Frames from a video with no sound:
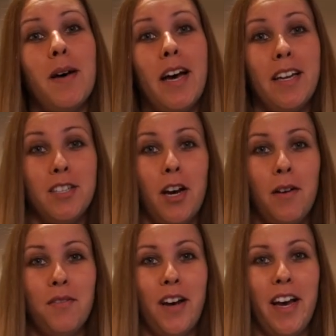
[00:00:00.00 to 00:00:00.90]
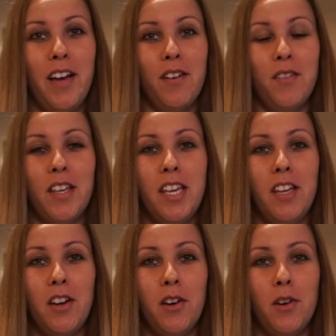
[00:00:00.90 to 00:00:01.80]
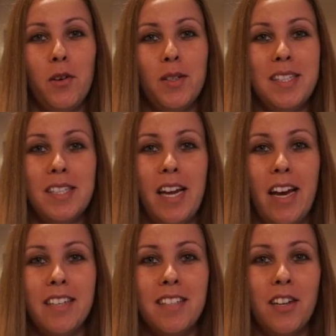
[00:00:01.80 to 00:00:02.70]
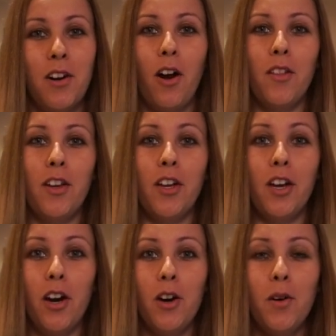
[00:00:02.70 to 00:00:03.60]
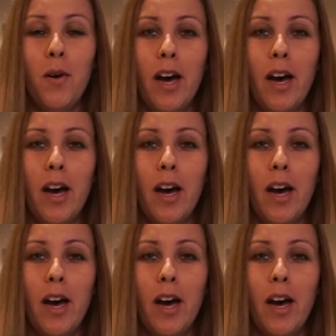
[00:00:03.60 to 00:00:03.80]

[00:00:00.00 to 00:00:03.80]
my top 5 keto snacks that are on the go.